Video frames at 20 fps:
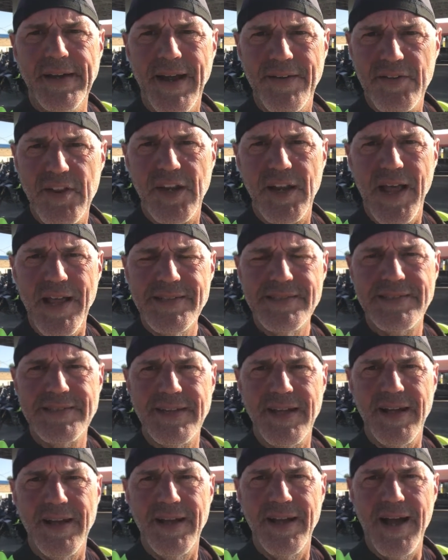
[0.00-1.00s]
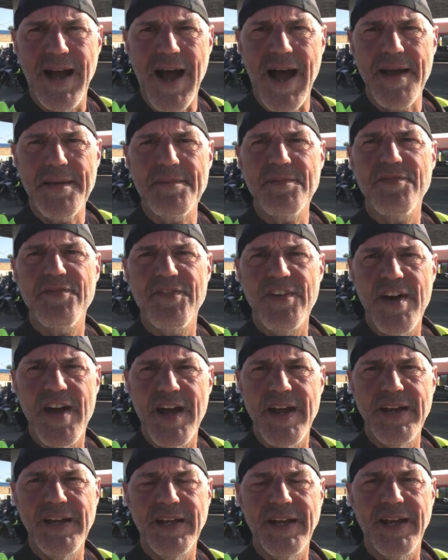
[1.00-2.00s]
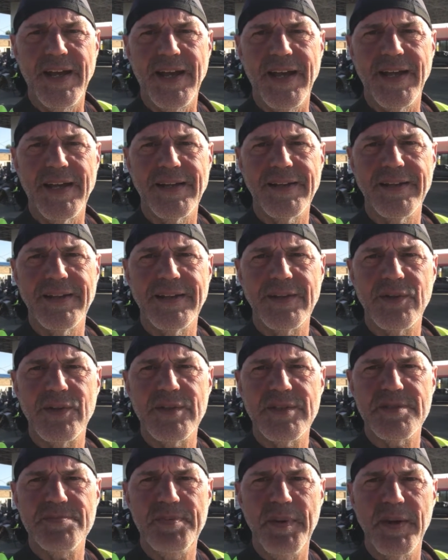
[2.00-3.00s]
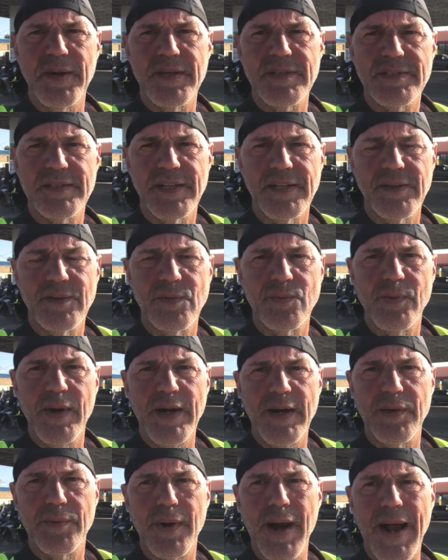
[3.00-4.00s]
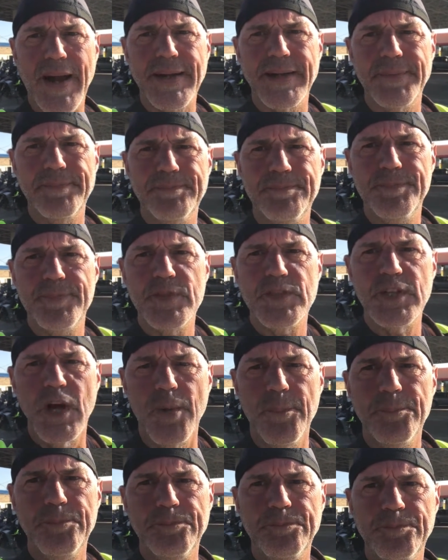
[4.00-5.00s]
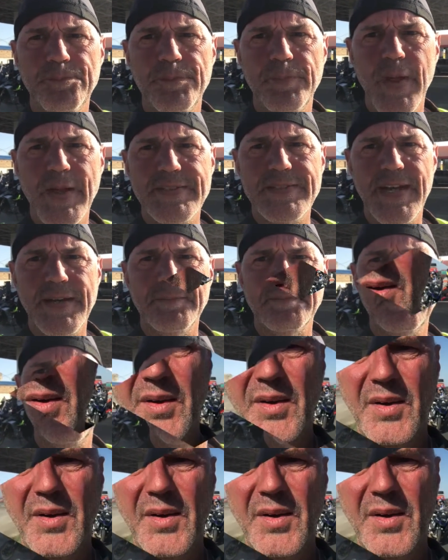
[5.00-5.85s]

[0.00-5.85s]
Nevertheless, I'm fine and in good spirits and ready to rock. So that's it.